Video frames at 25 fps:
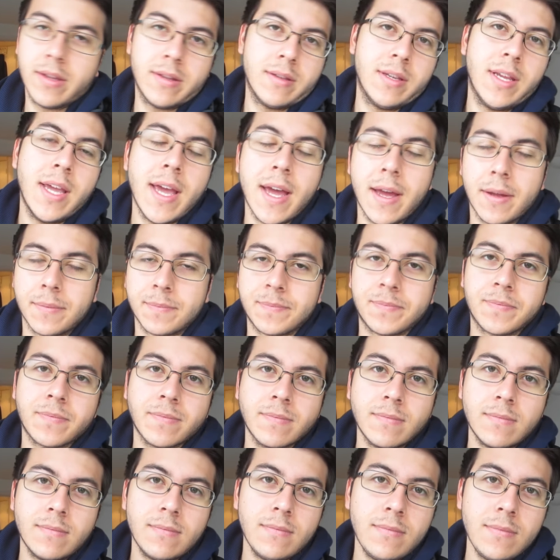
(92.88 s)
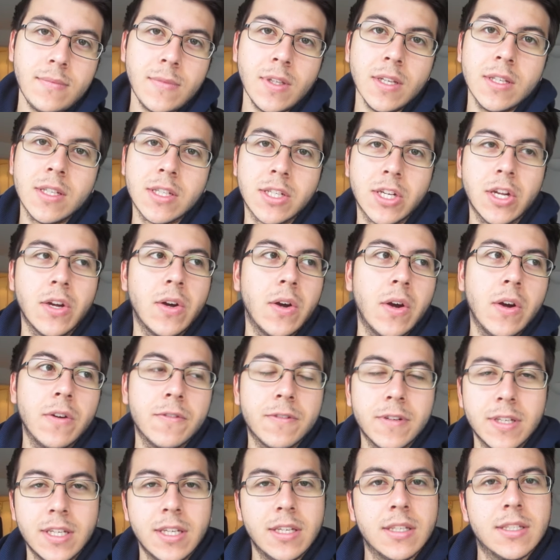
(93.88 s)
Yeah. So
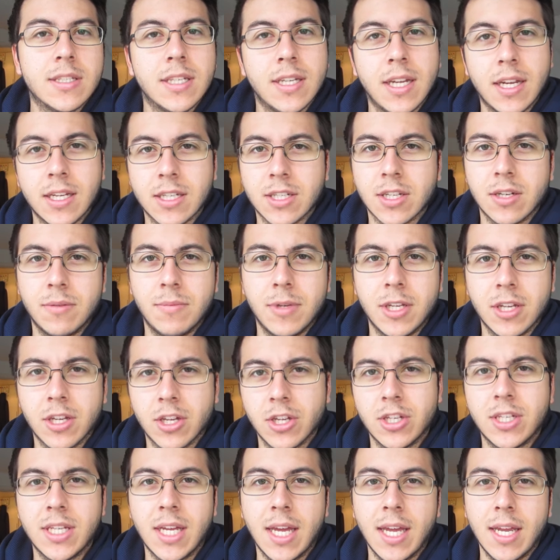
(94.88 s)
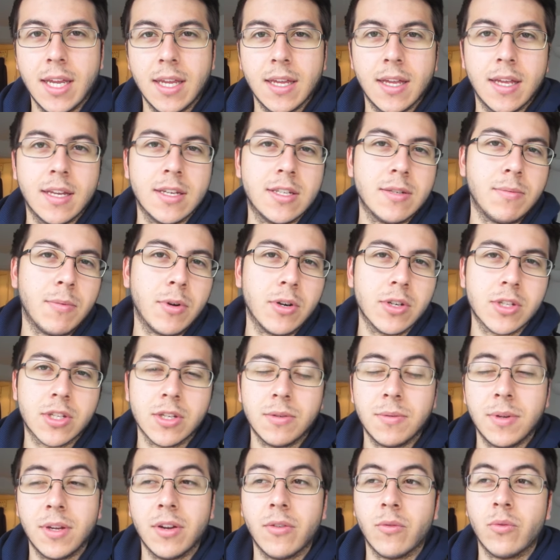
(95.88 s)
hopefully today's going to be a good day, and tomorrow's
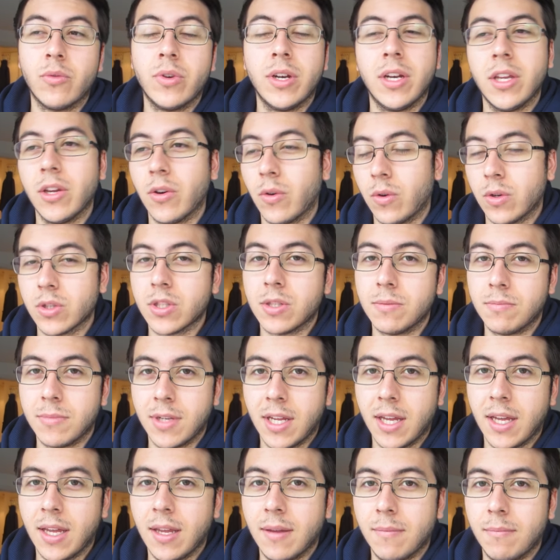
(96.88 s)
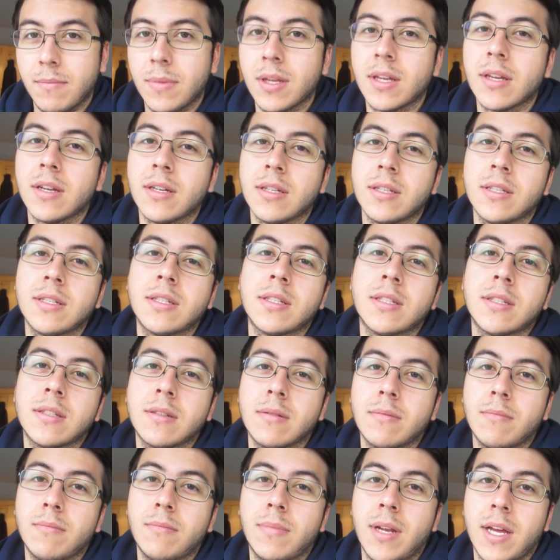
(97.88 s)
going to be a really awesome day because
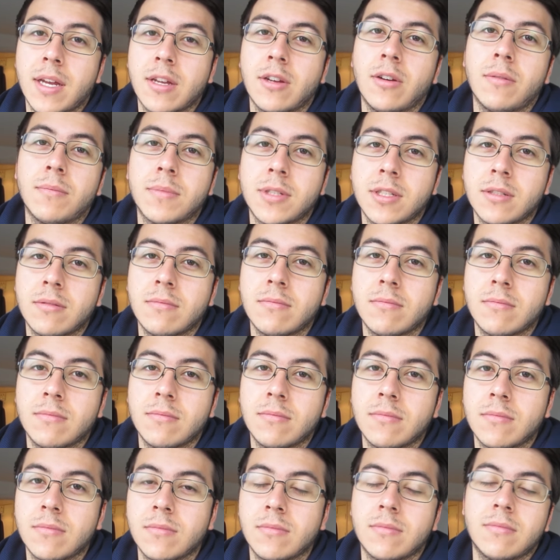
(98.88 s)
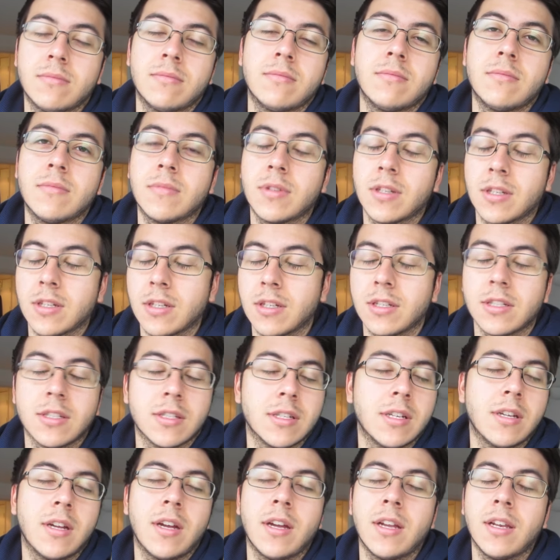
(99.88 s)
Black Ops.
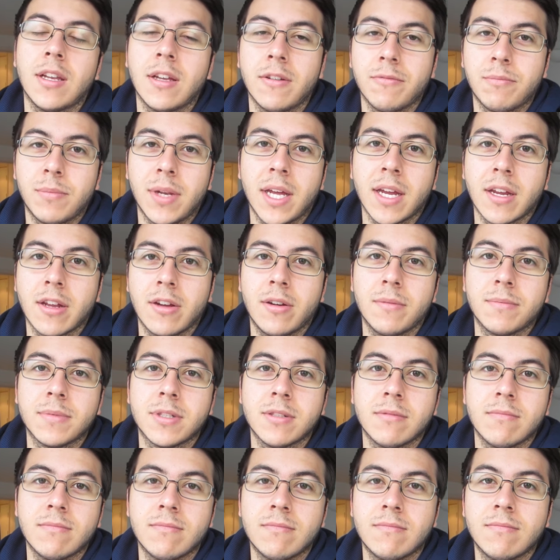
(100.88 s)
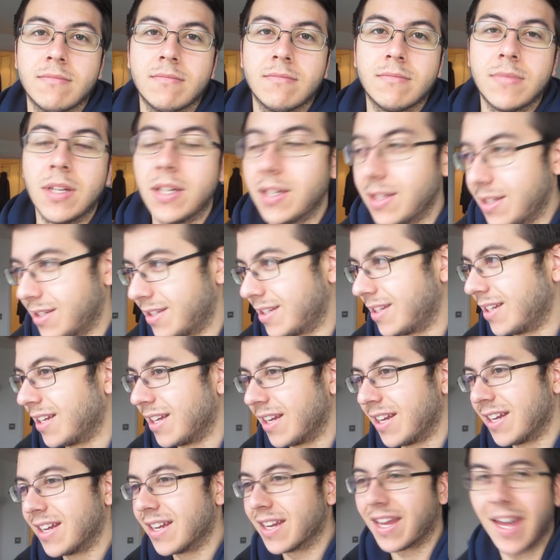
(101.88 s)
Because I love Black Ops.
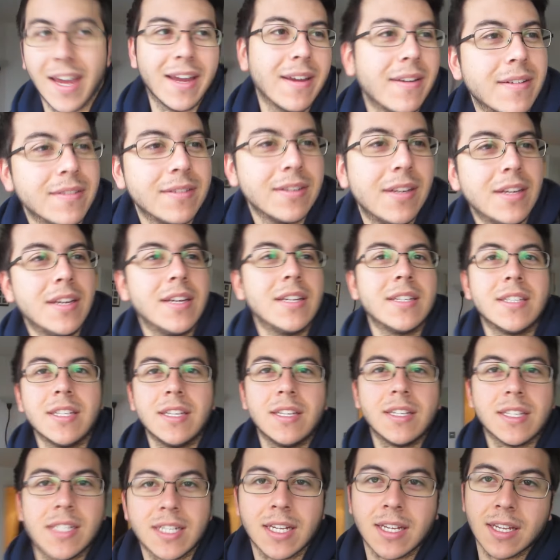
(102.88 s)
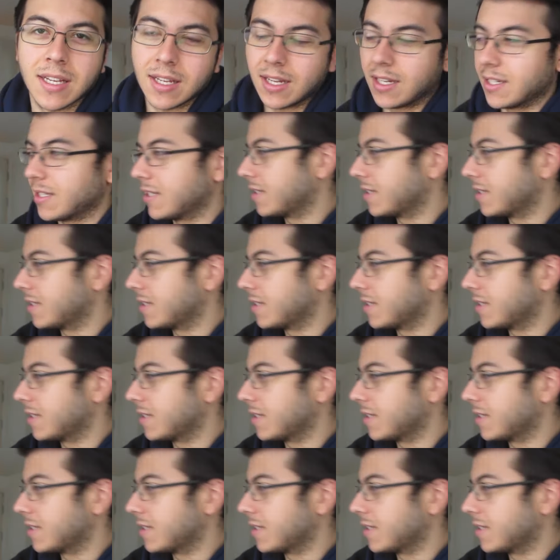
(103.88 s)
Okay, see you in a second, guys.